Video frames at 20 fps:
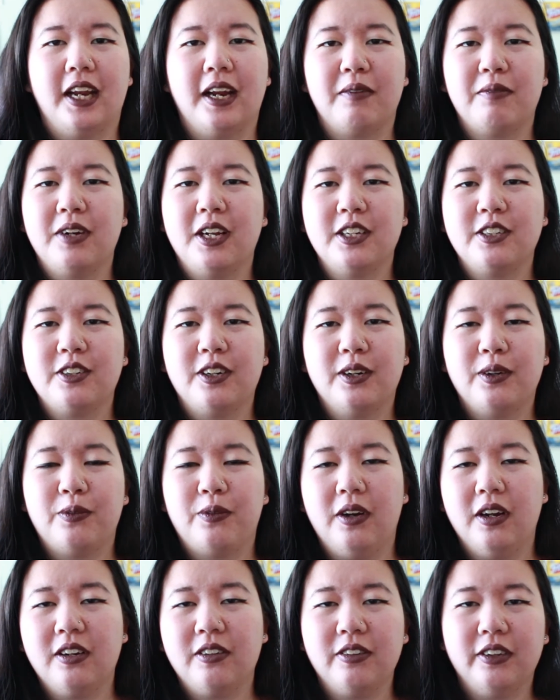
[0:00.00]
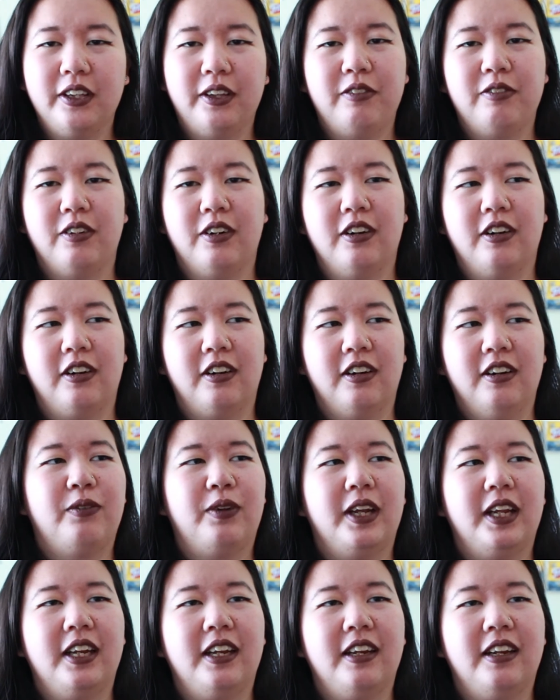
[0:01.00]
and I'm not trying to walk really far
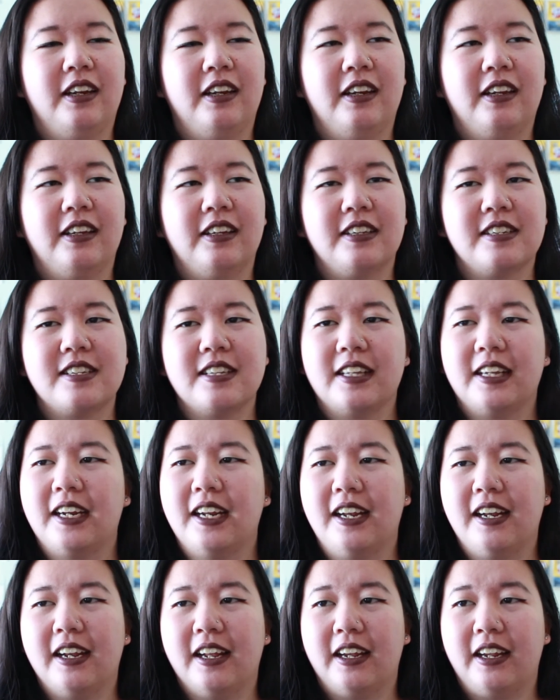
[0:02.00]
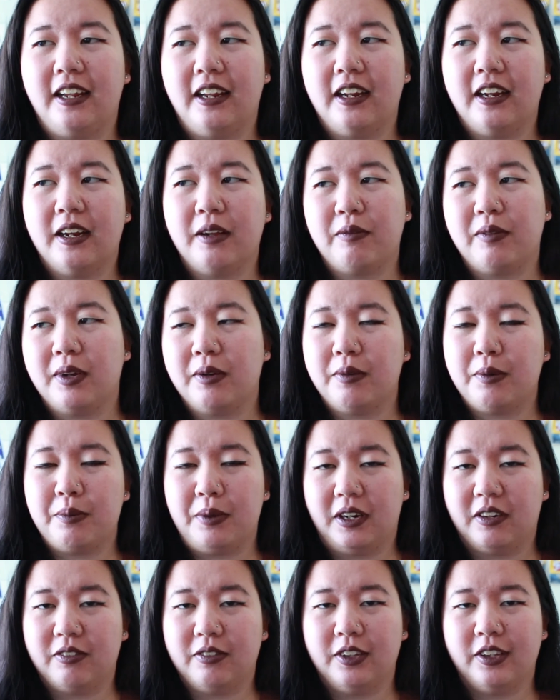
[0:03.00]
when it's late at night and I'm coming
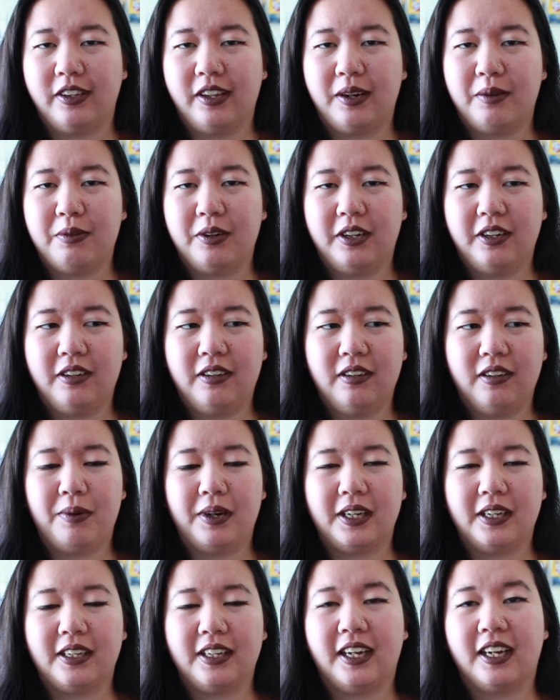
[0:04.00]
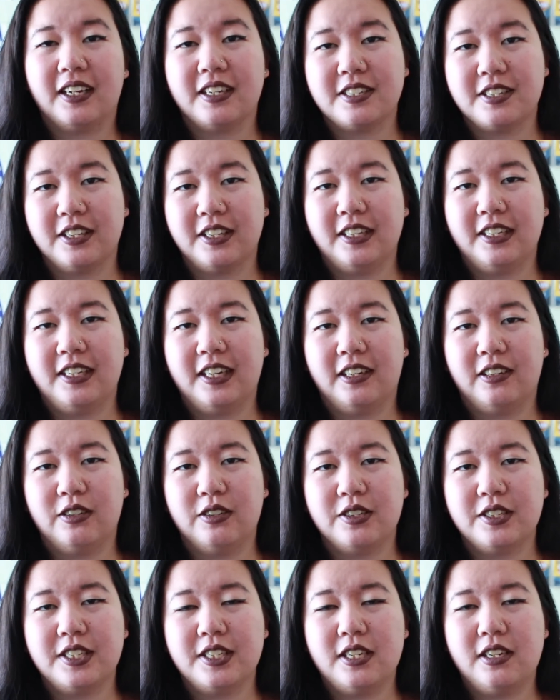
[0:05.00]
back from the library. But yeah, so the
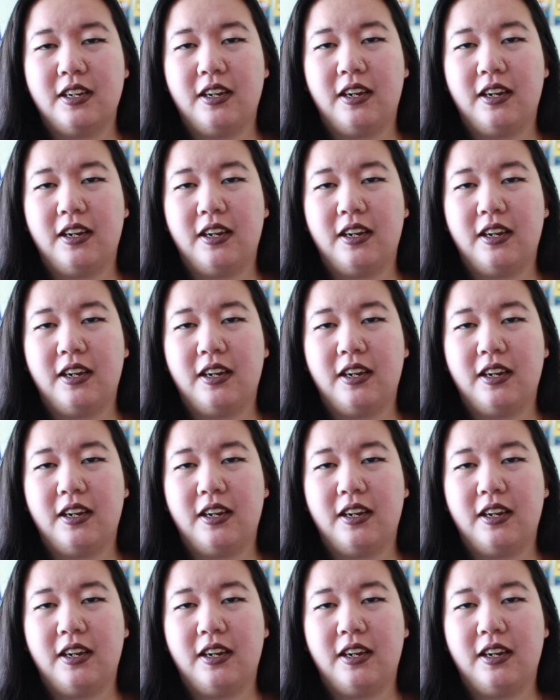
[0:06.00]
Dells,